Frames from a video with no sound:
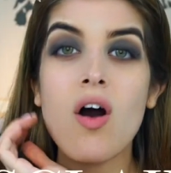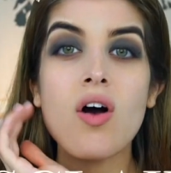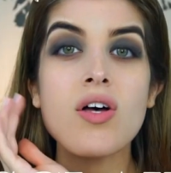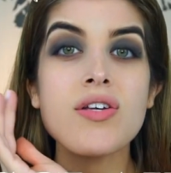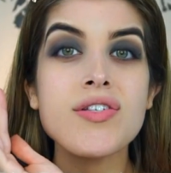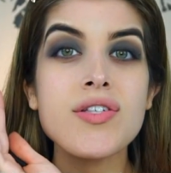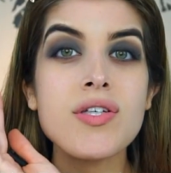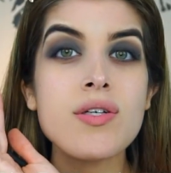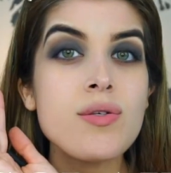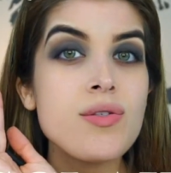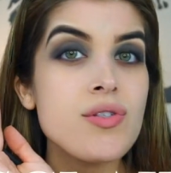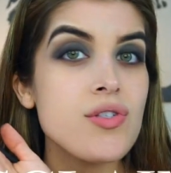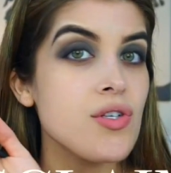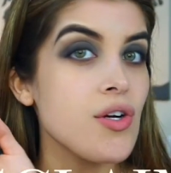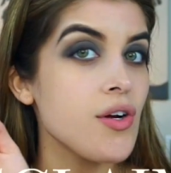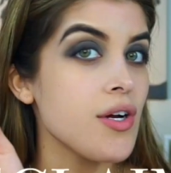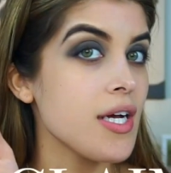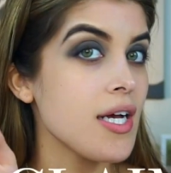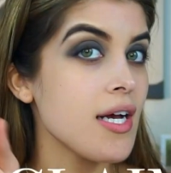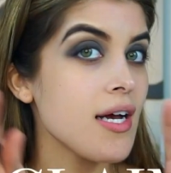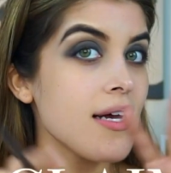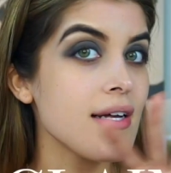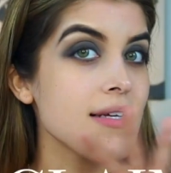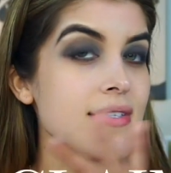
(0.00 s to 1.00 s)
Also,
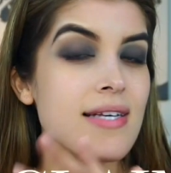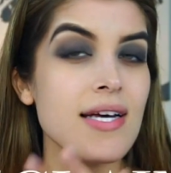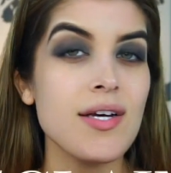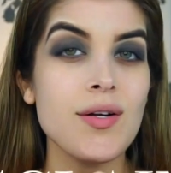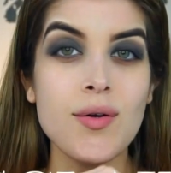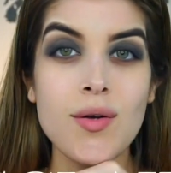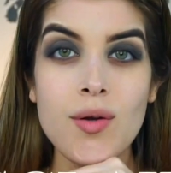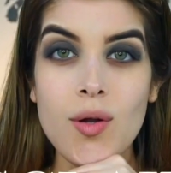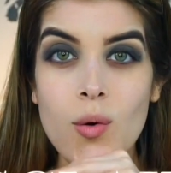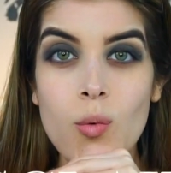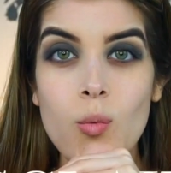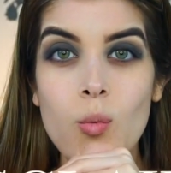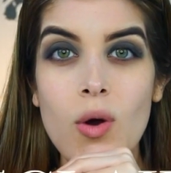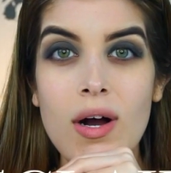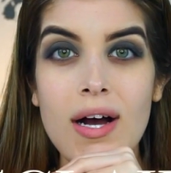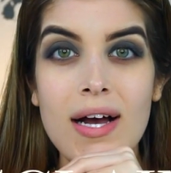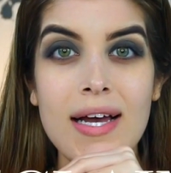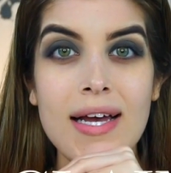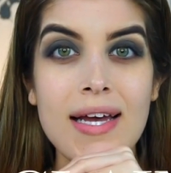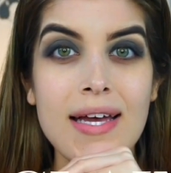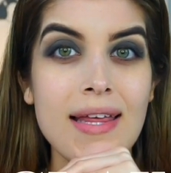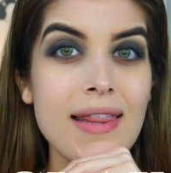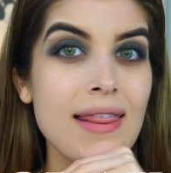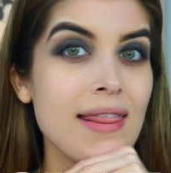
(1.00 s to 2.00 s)
sorry guys, I don't know
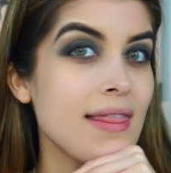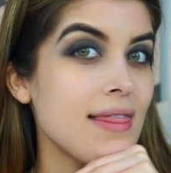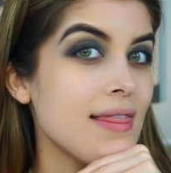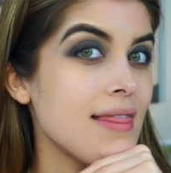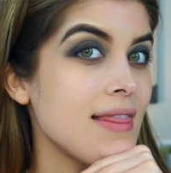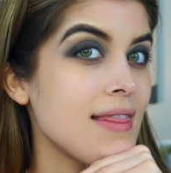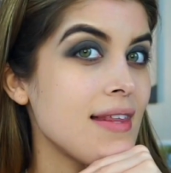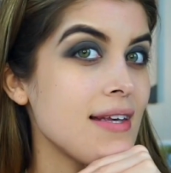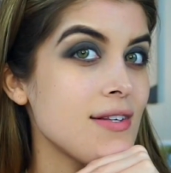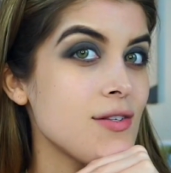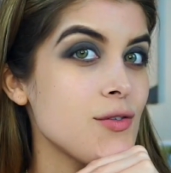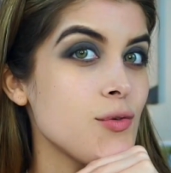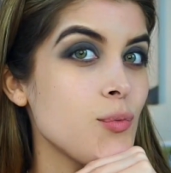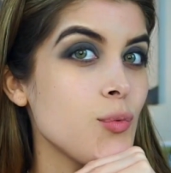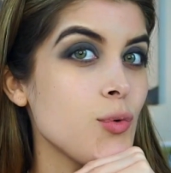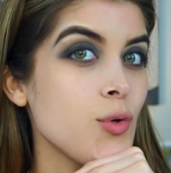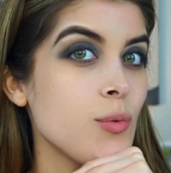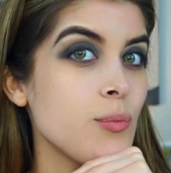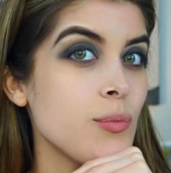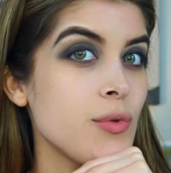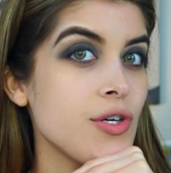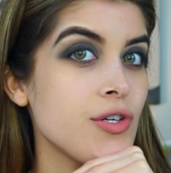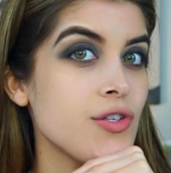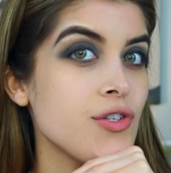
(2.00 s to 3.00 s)
why this
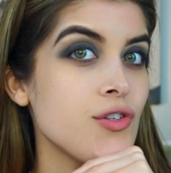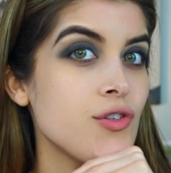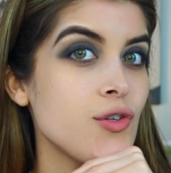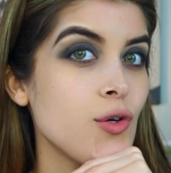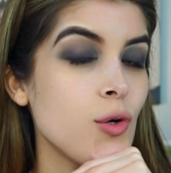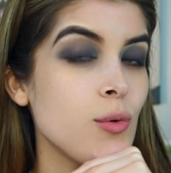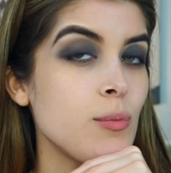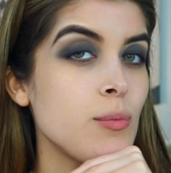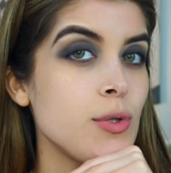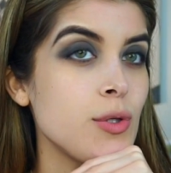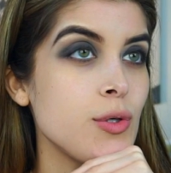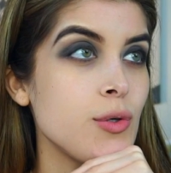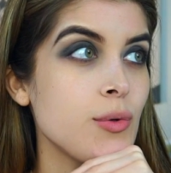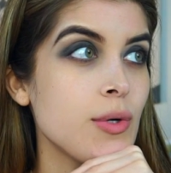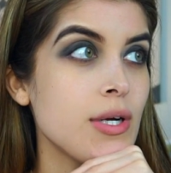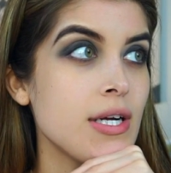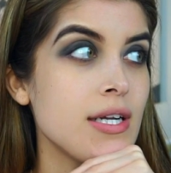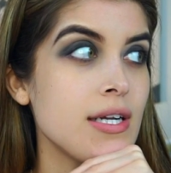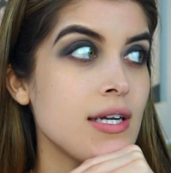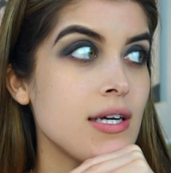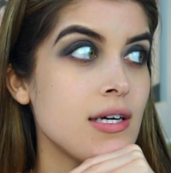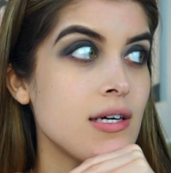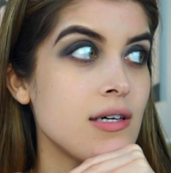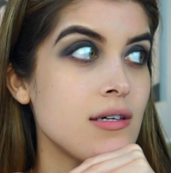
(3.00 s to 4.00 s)
room looks so blue
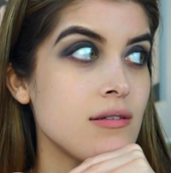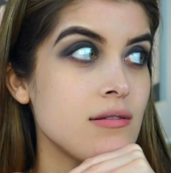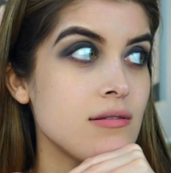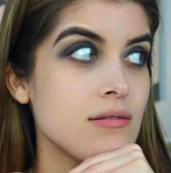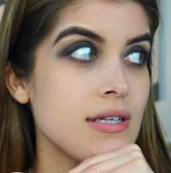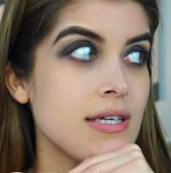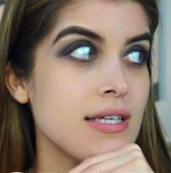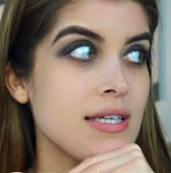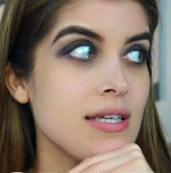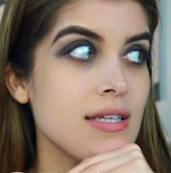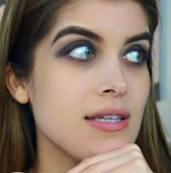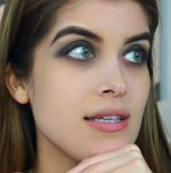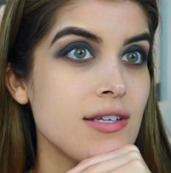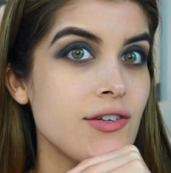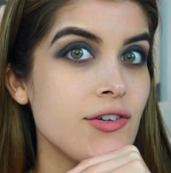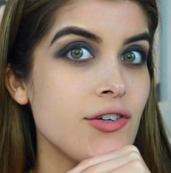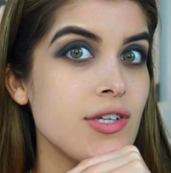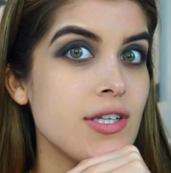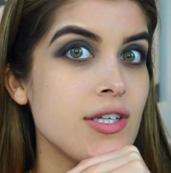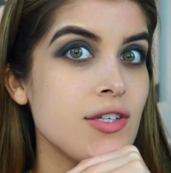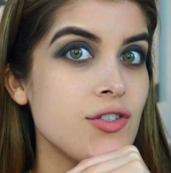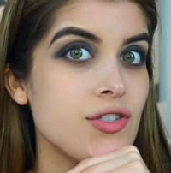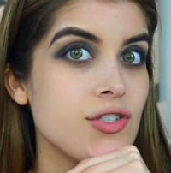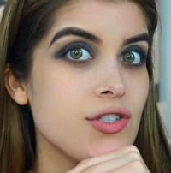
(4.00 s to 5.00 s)
right now. Like, it
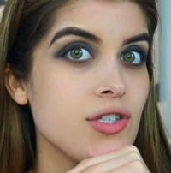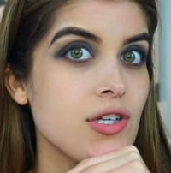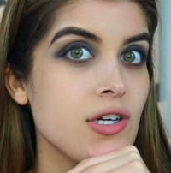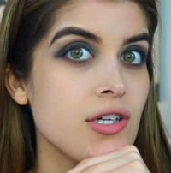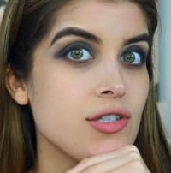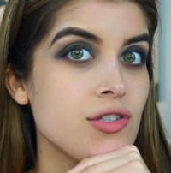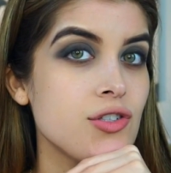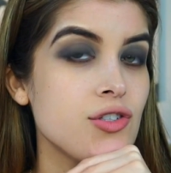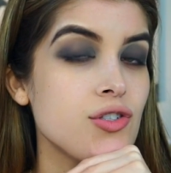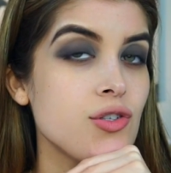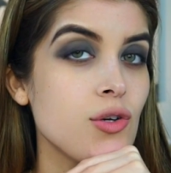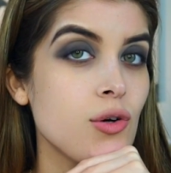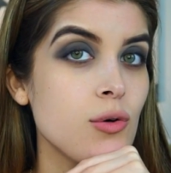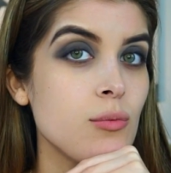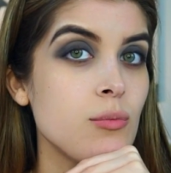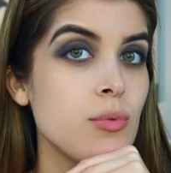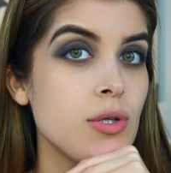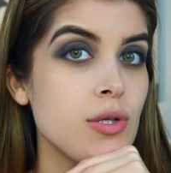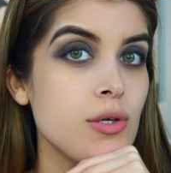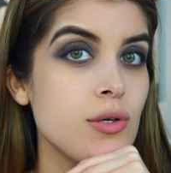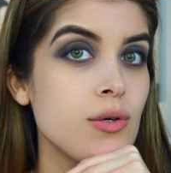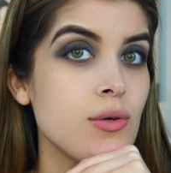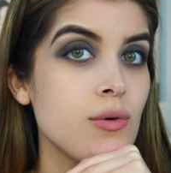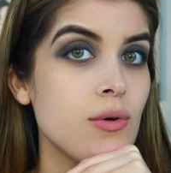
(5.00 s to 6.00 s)
literally just got so
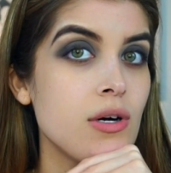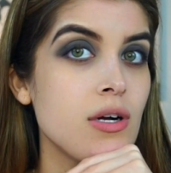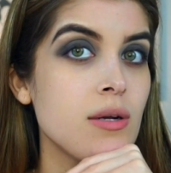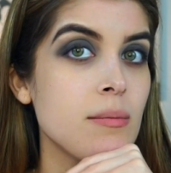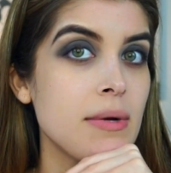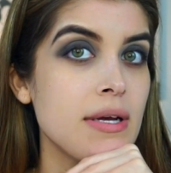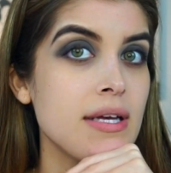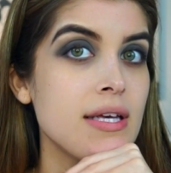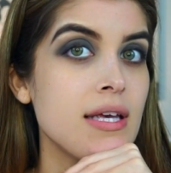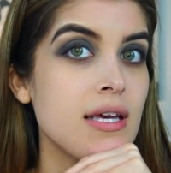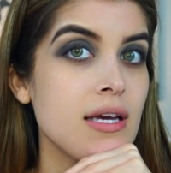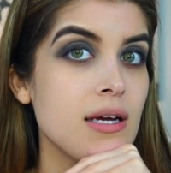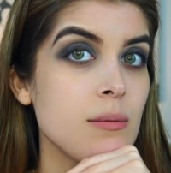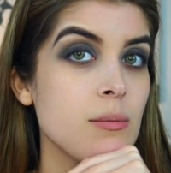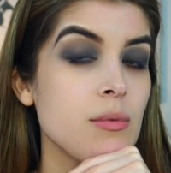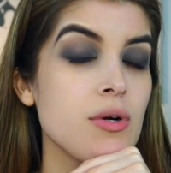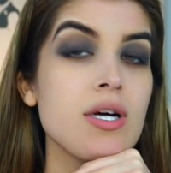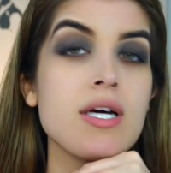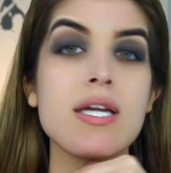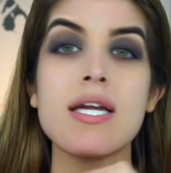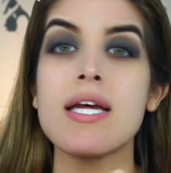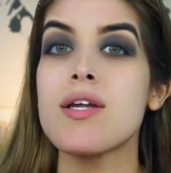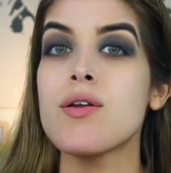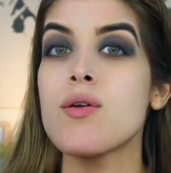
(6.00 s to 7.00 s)
blue on my
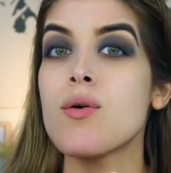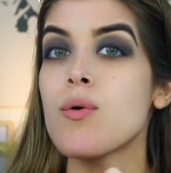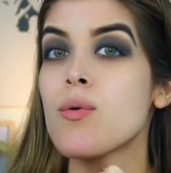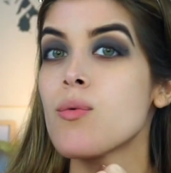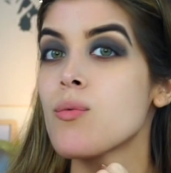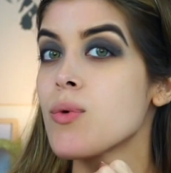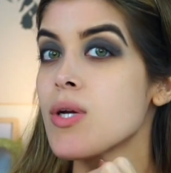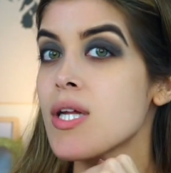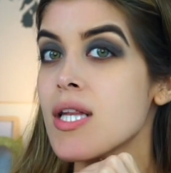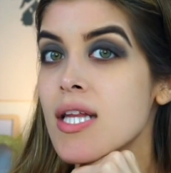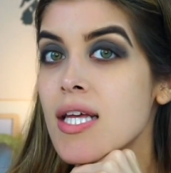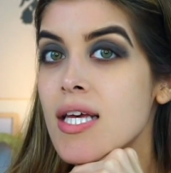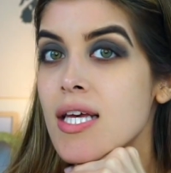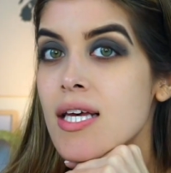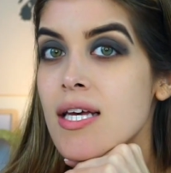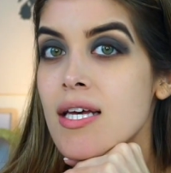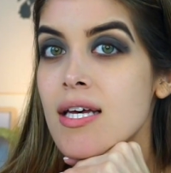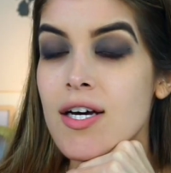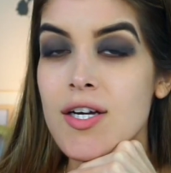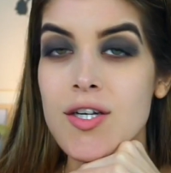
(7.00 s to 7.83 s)
camera and I don't really